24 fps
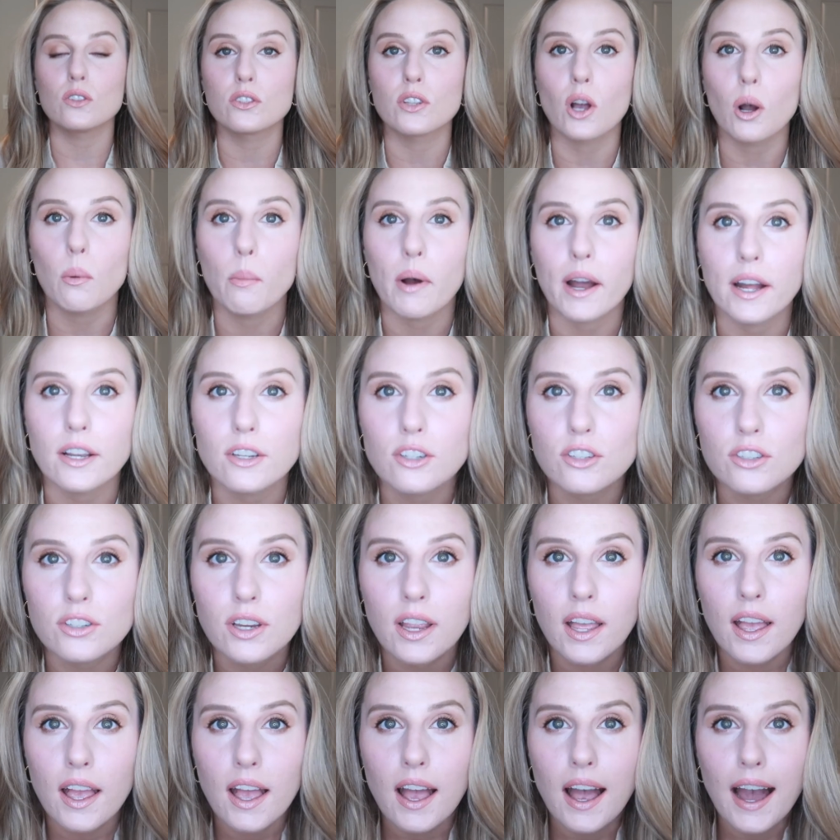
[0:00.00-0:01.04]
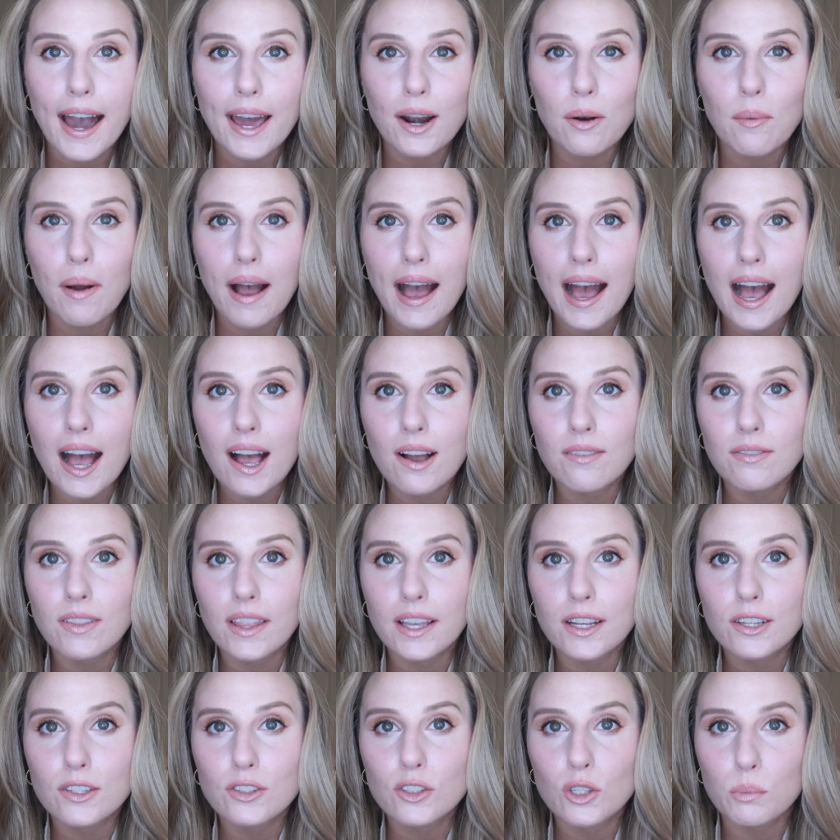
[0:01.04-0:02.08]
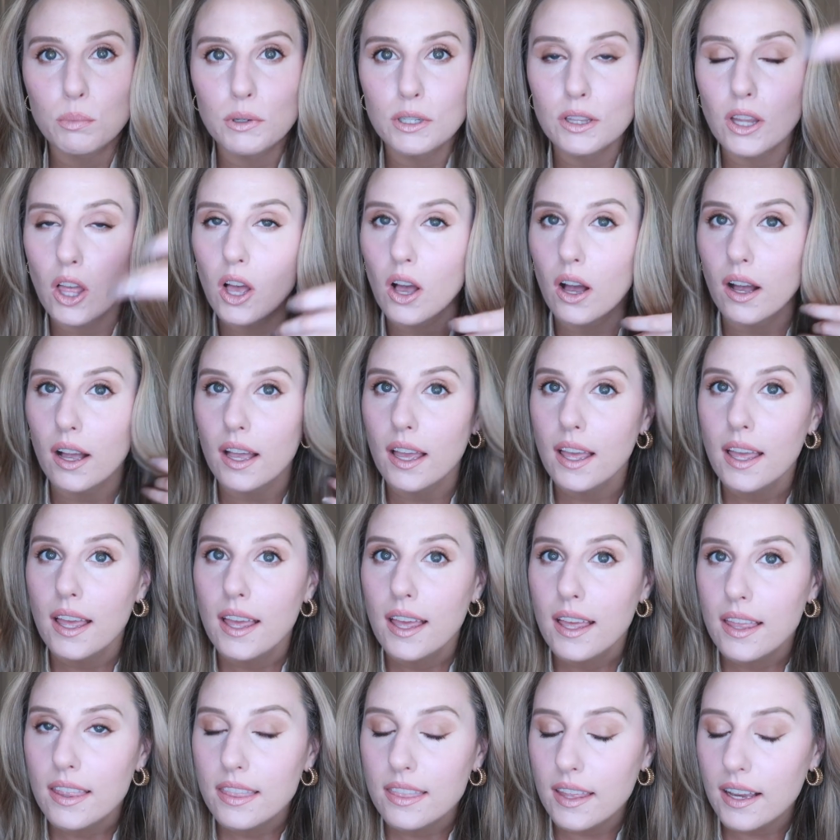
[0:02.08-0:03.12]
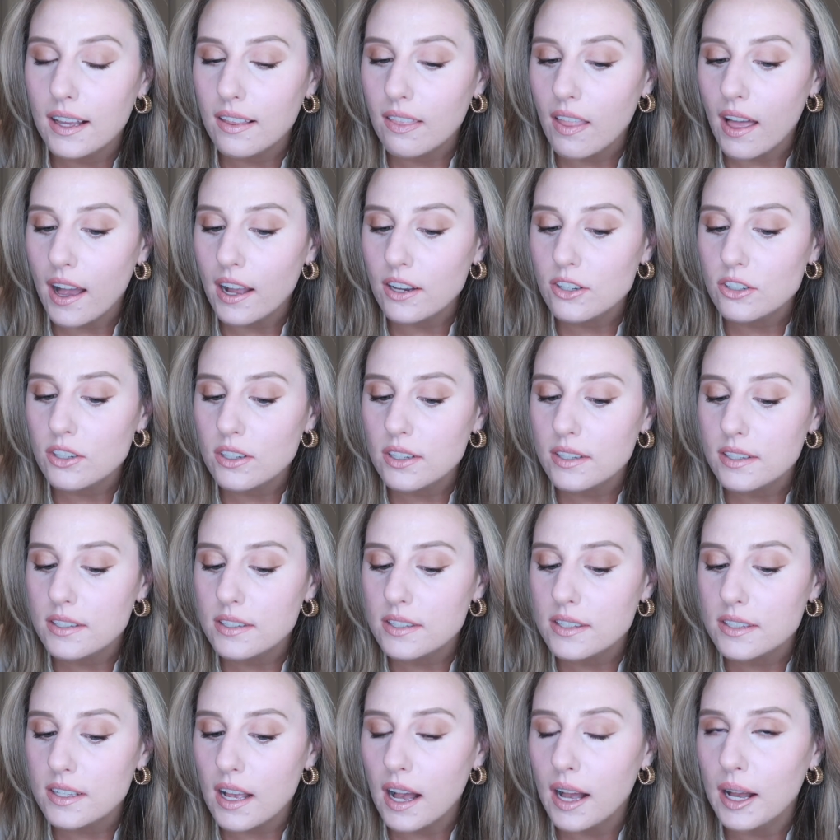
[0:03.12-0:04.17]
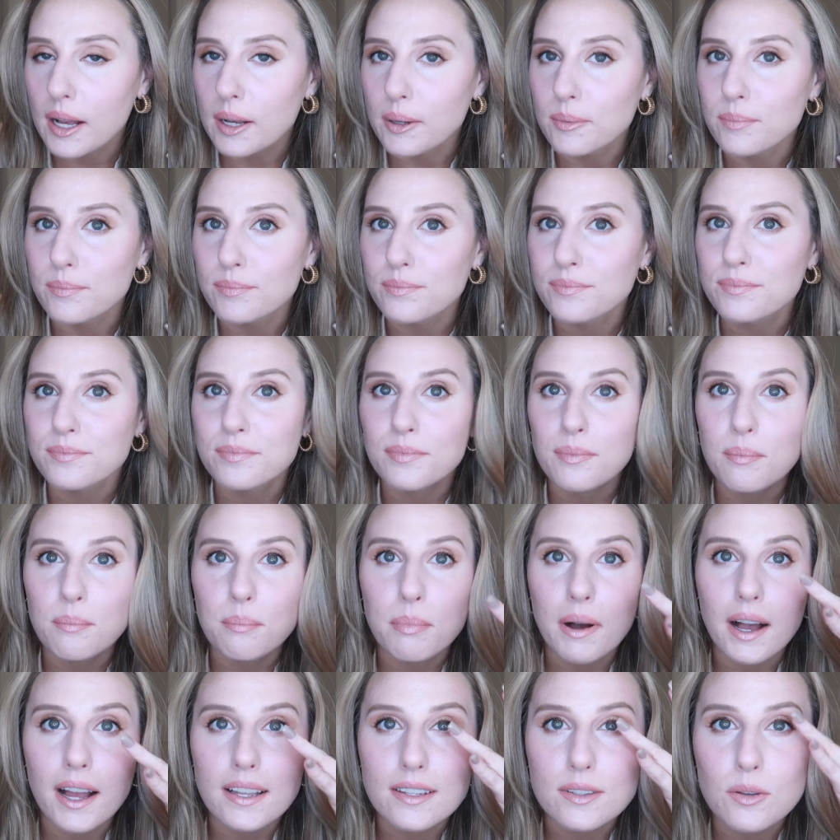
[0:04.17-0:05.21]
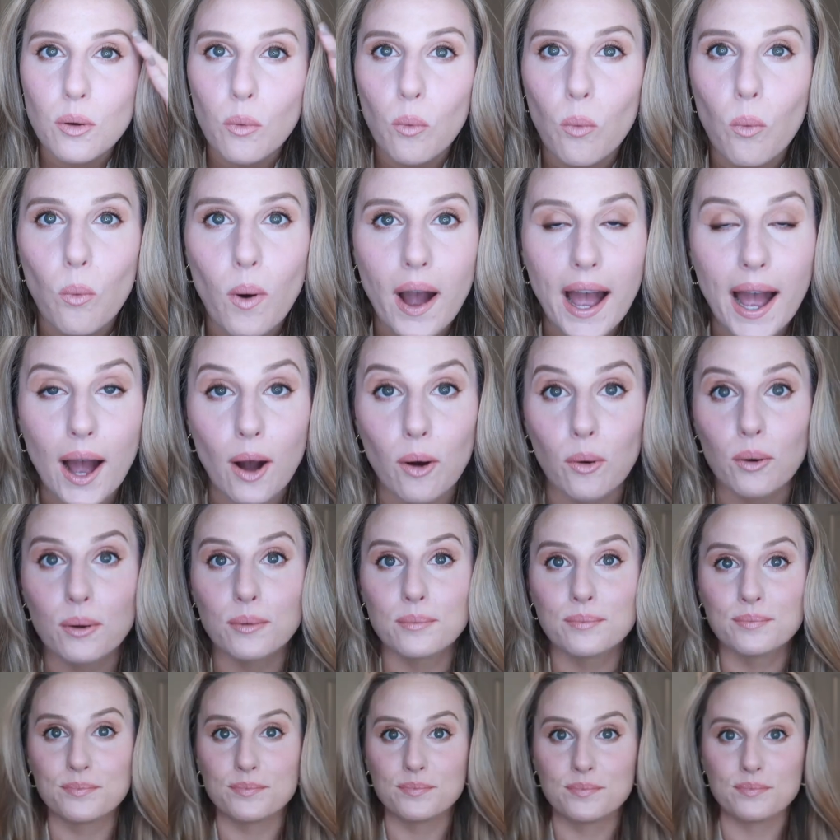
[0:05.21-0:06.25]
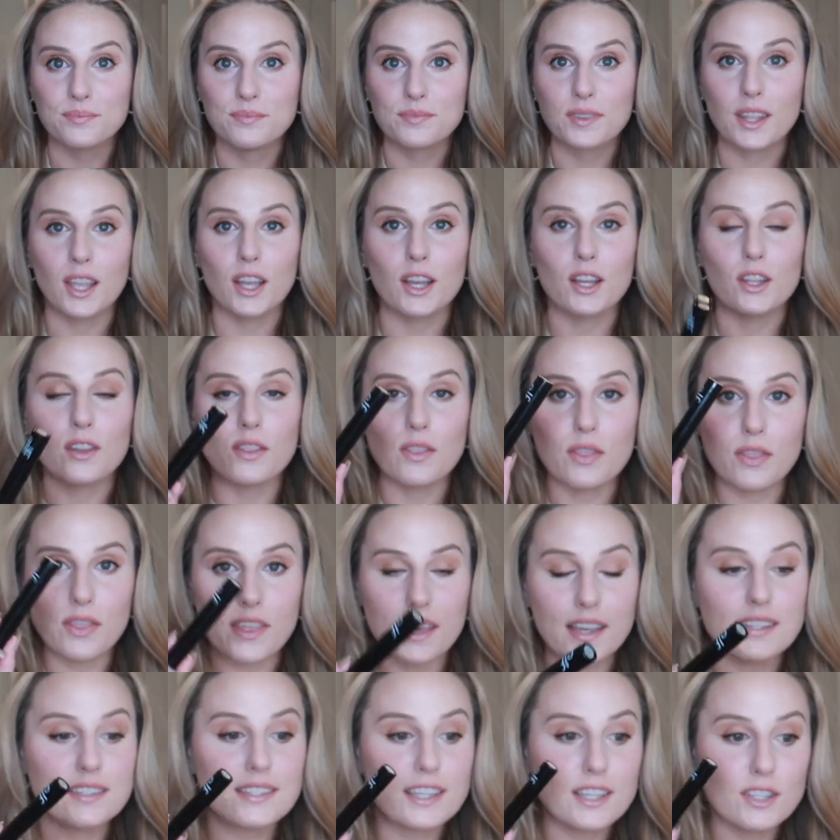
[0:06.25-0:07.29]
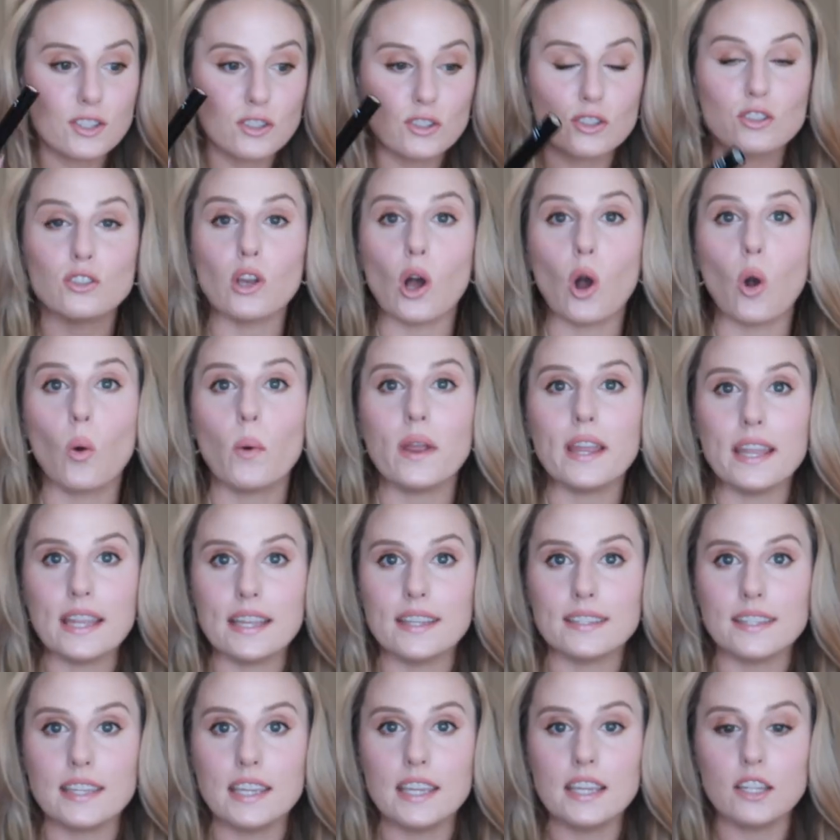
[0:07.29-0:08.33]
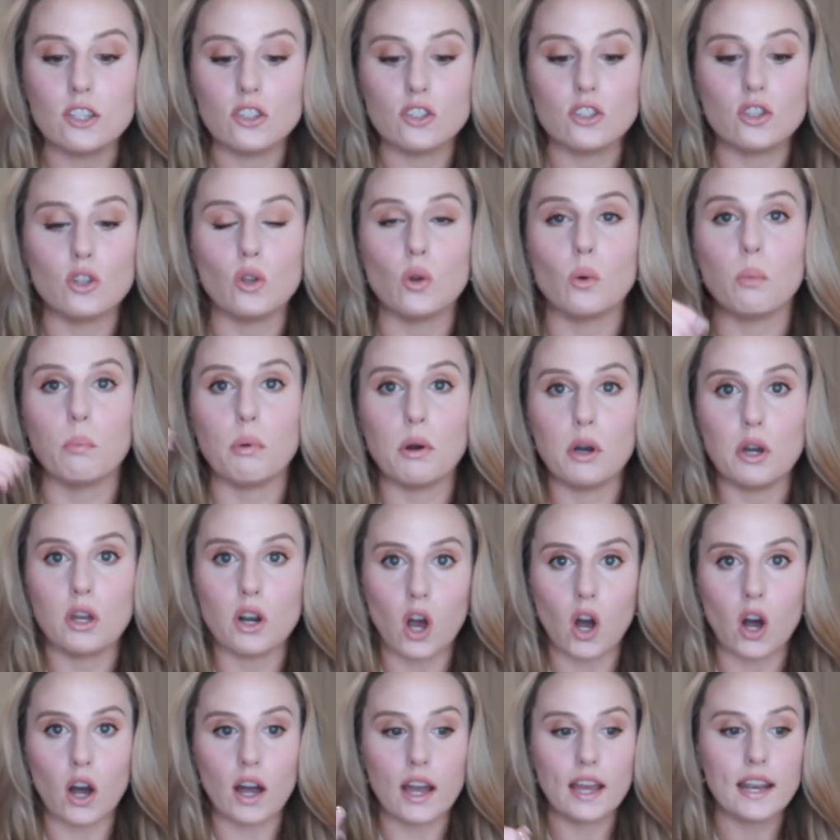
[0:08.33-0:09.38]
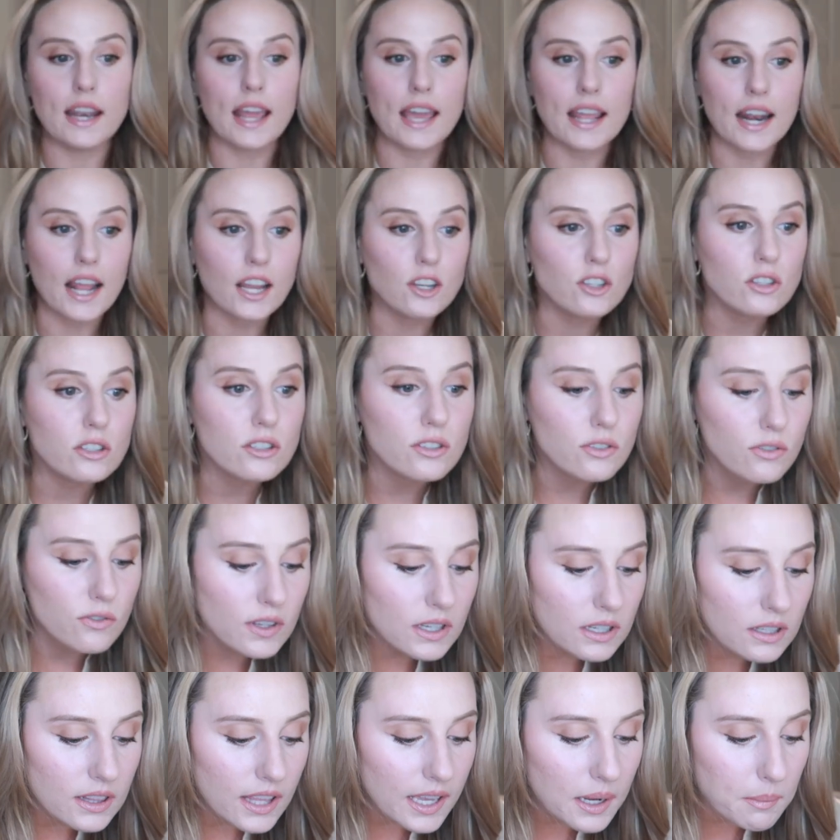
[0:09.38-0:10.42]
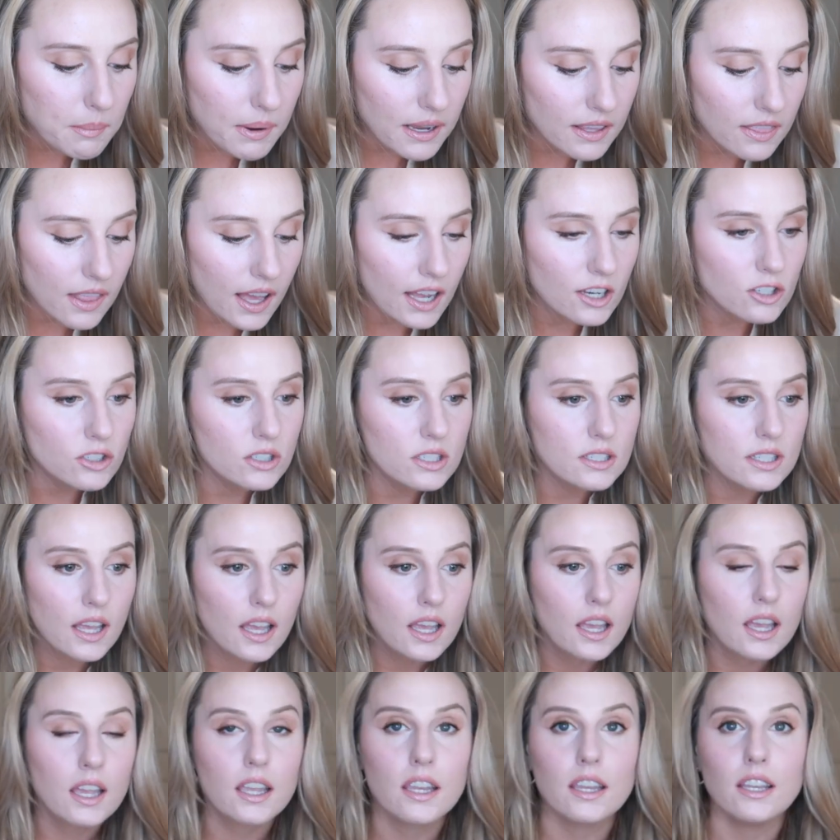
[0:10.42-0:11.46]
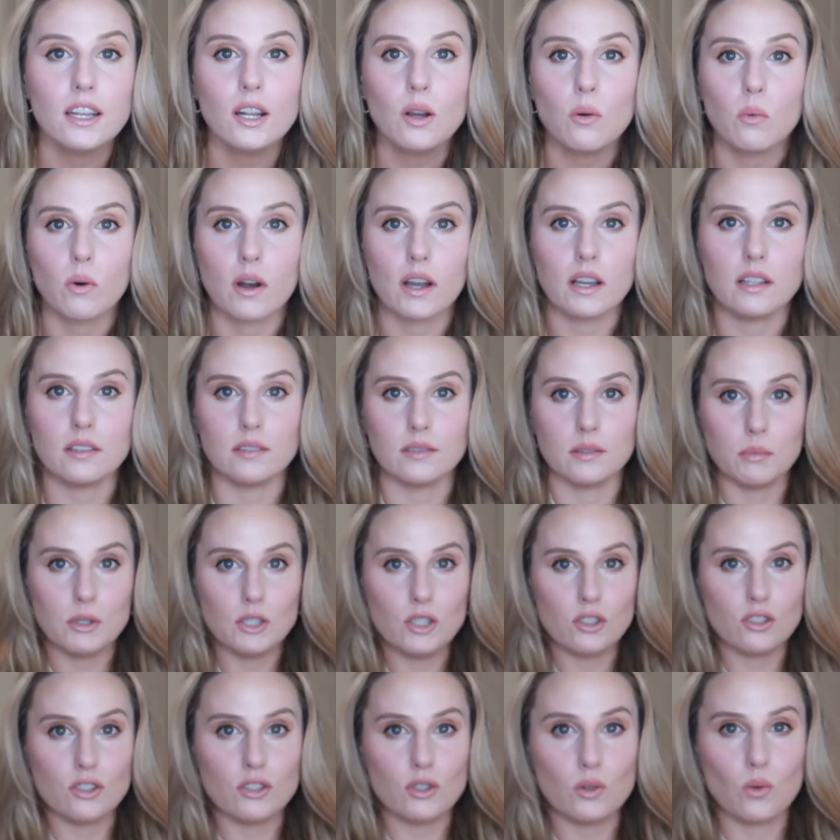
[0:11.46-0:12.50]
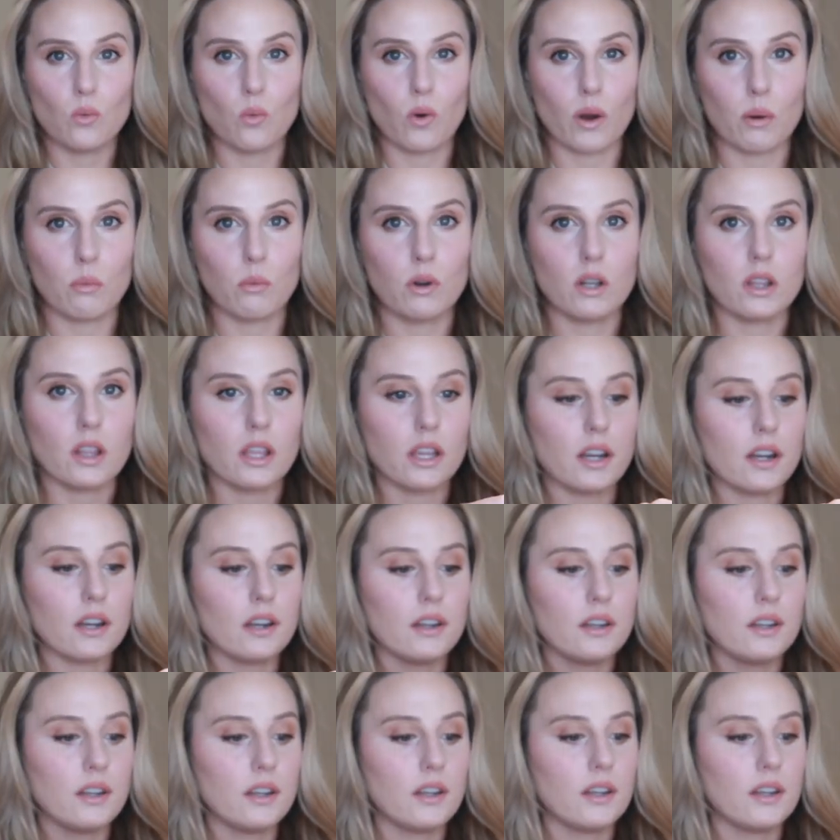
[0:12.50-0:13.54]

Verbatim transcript: so much. I don't have like super long thick lashes, but wow, this is so easy to put on, and I just feel like my lashes, you know what, let me just do one more layer.